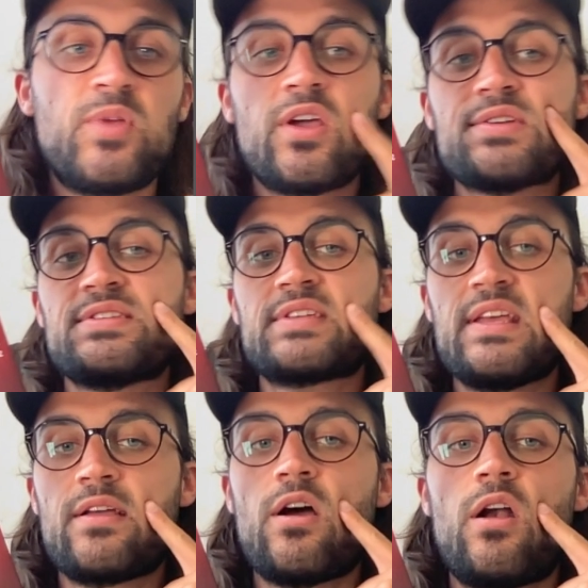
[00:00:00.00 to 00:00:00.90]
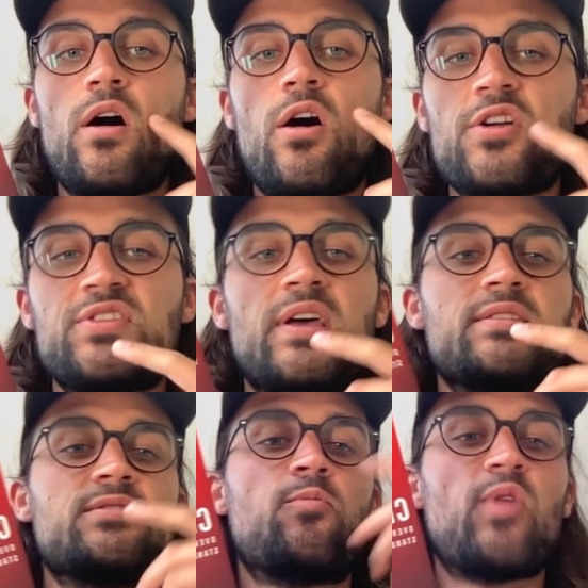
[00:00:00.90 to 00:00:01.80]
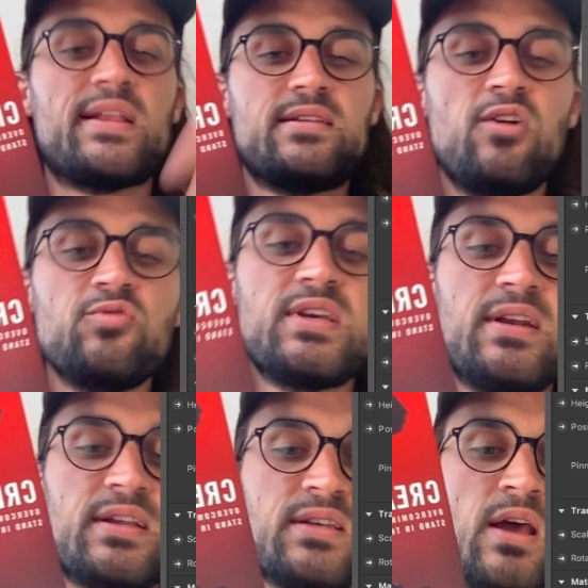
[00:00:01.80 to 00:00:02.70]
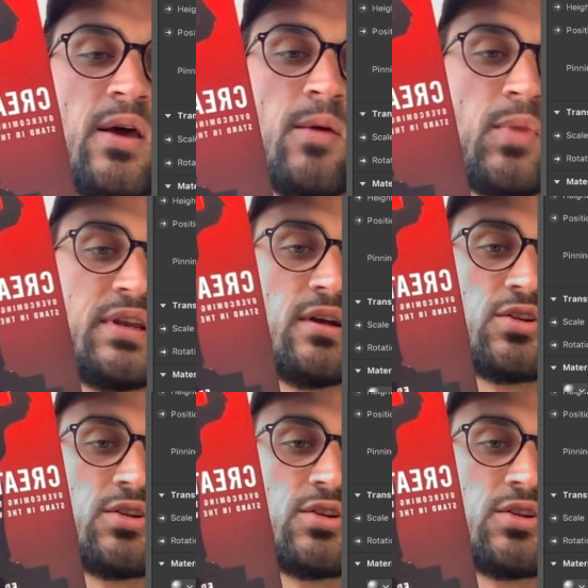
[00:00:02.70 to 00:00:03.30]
because the skin color also has some red tones in it. But yeah,